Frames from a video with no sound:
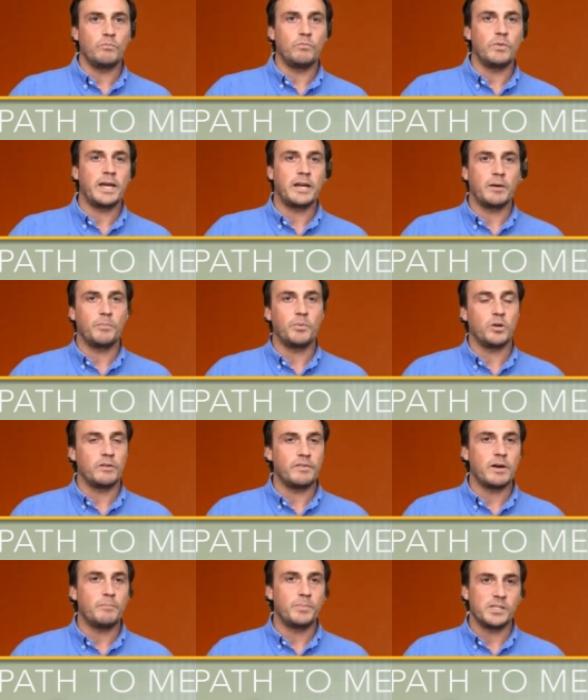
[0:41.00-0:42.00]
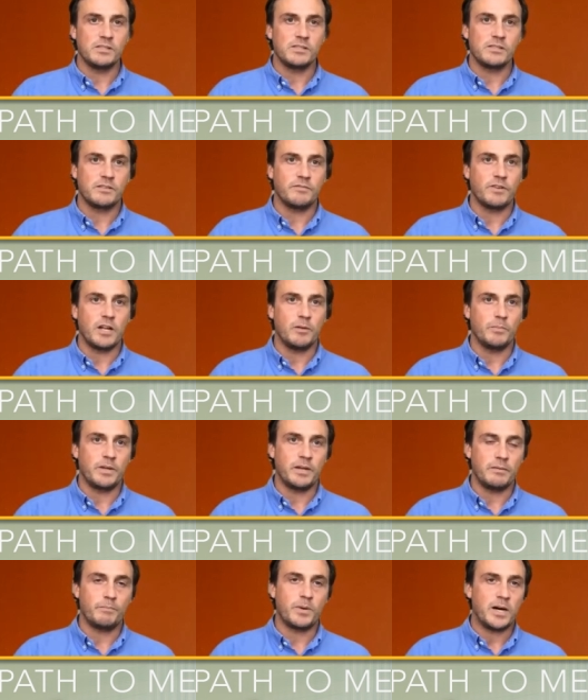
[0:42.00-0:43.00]
head up all of our business
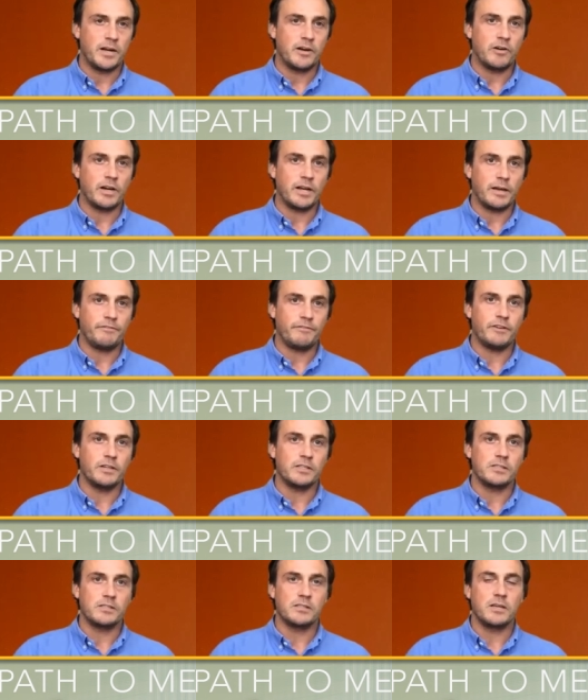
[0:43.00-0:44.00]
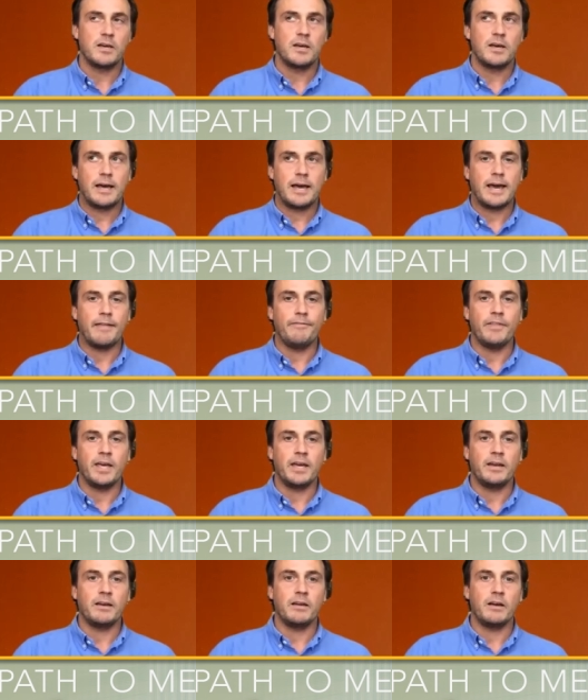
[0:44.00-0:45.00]
development partnering efforts. And
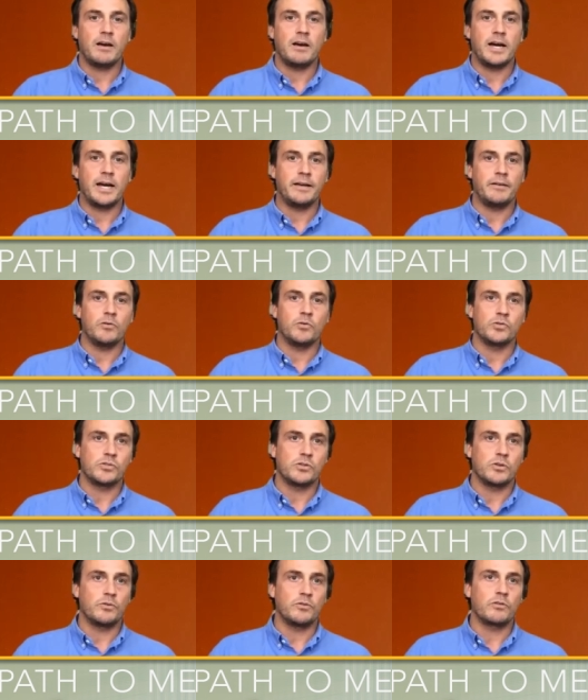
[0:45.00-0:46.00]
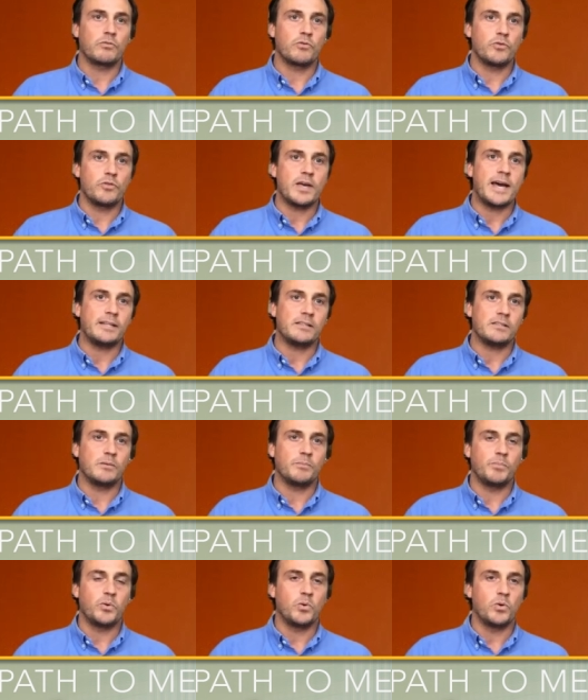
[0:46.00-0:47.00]
then I also, through that,
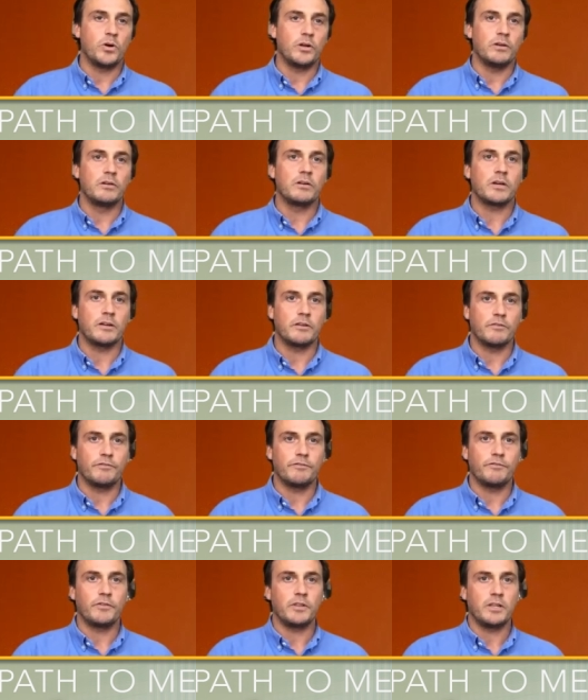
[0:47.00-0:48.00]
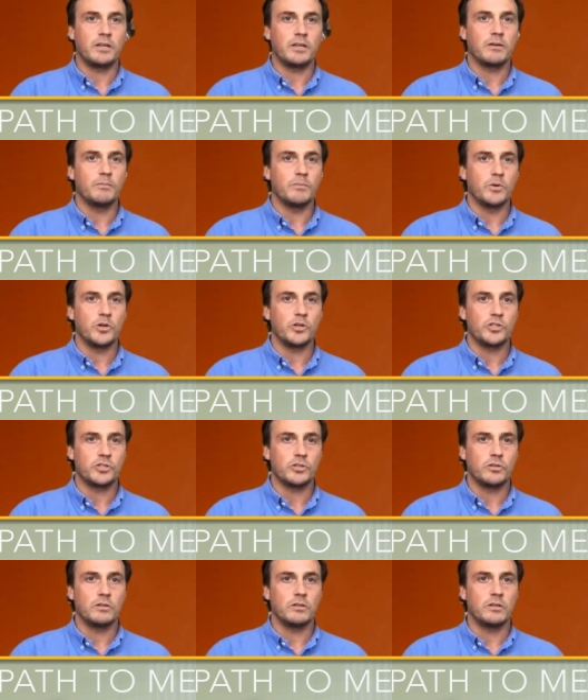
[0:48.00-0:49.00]
support kind of the
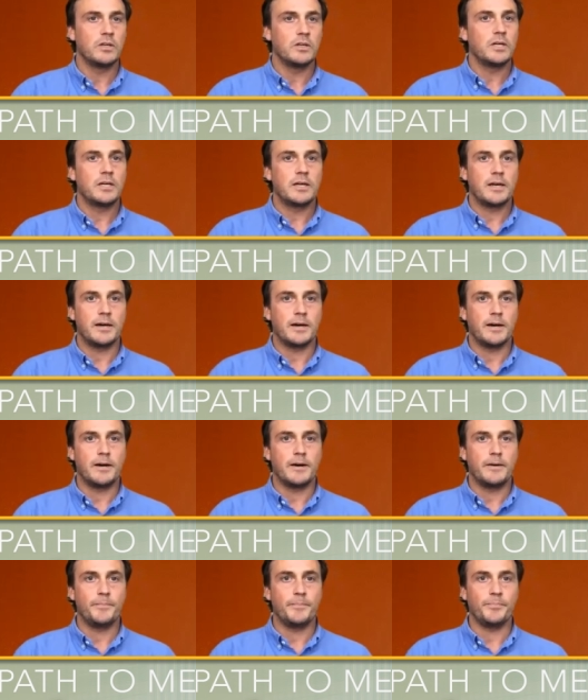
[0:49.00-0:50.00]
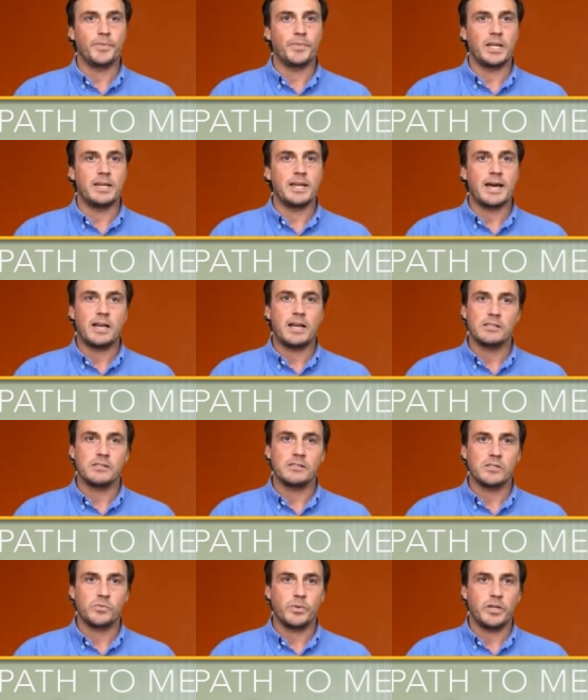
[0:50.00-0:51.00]
commercial um,
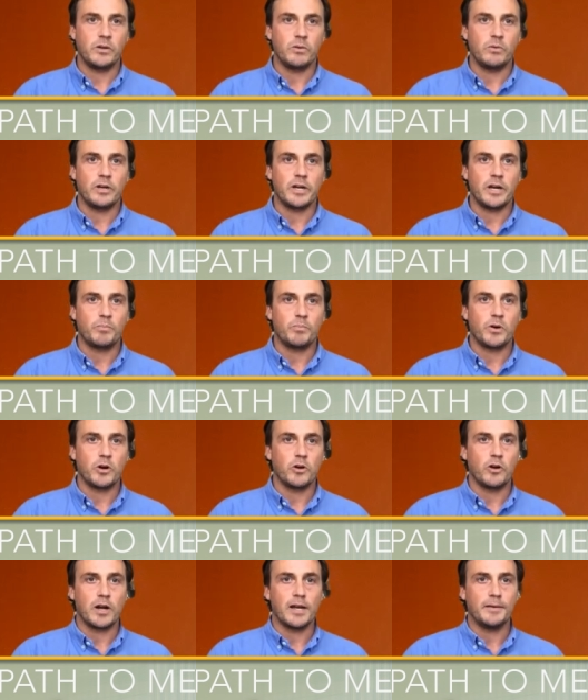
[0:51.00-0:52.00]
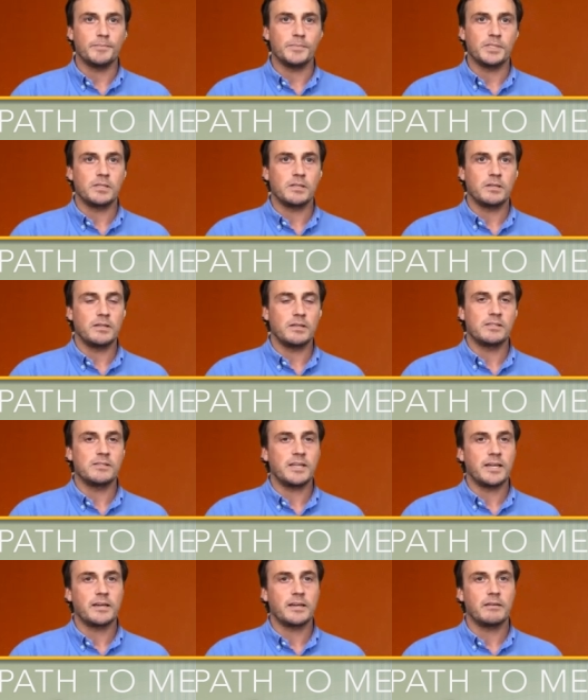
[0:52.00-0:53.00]
analysis we do on our programs. Mm-hmm. The
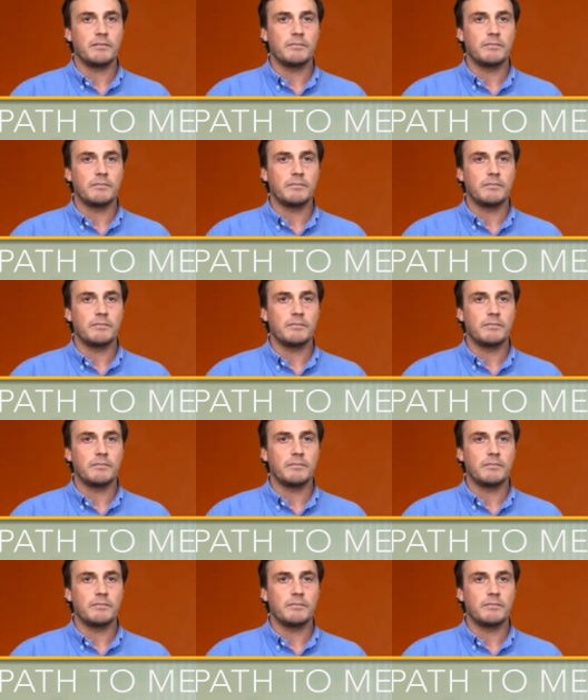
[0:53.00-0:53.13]
second